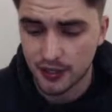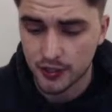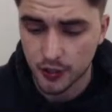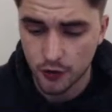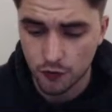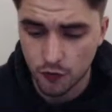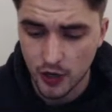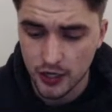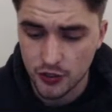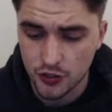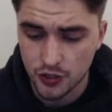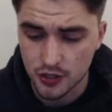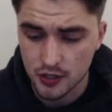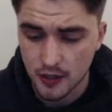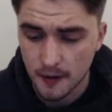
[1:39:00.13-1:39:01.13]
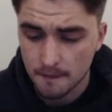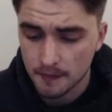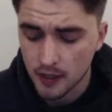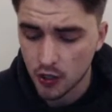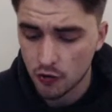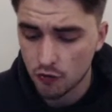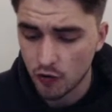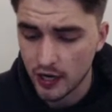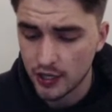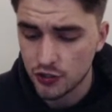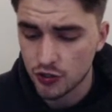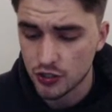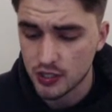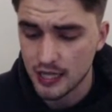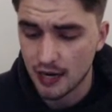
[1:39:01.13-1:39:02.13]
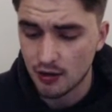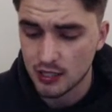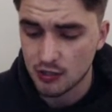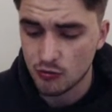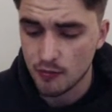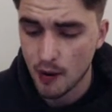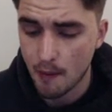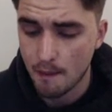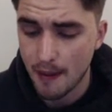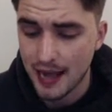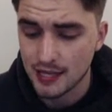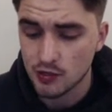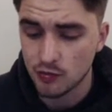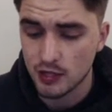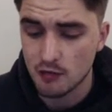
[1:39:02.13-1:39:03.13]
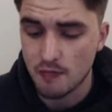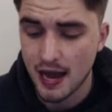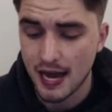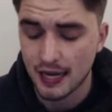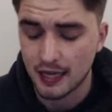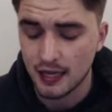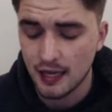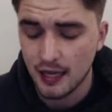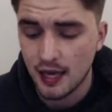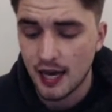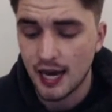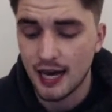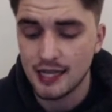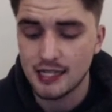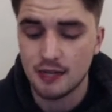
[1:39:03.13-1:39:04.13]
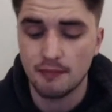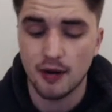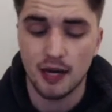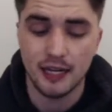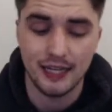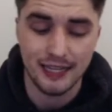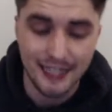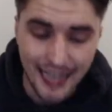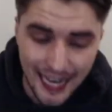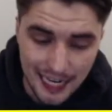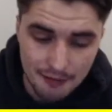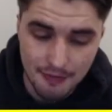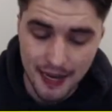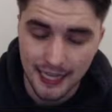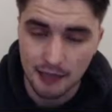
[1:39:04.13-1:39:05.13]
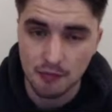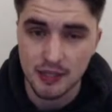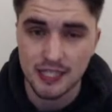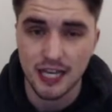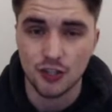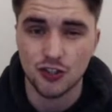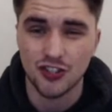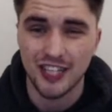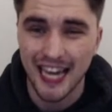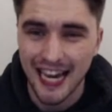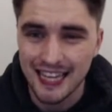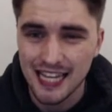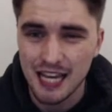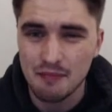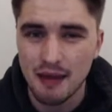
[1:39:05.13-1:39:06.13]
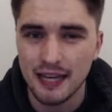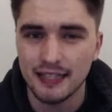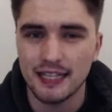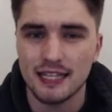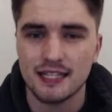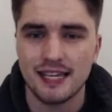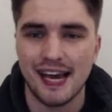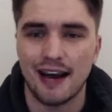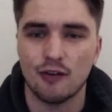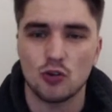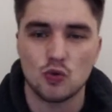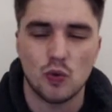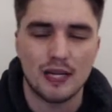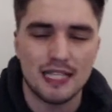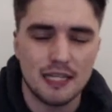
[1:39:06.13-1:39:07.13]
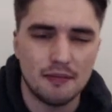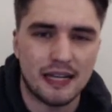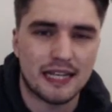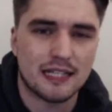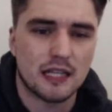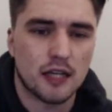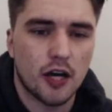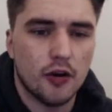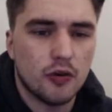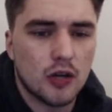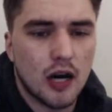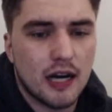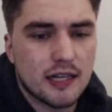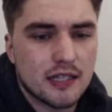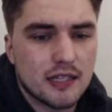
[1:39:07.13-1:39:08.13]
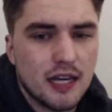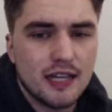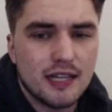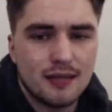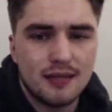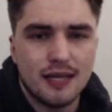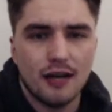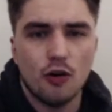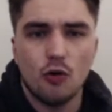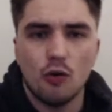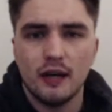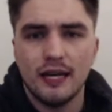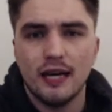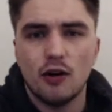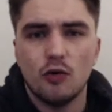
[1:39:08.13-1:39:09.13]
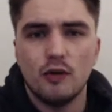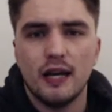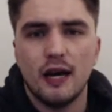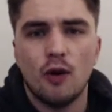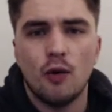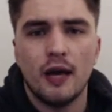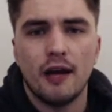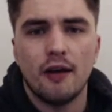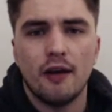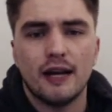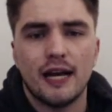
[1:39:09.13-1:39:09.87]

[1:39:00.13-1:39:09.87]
Cove Rangers. Cove Rangers now has a little bit of battle at the back. And Hibernian again back in possession. Can they make this count? 20 minutes to go, guys. Still 0-0 here in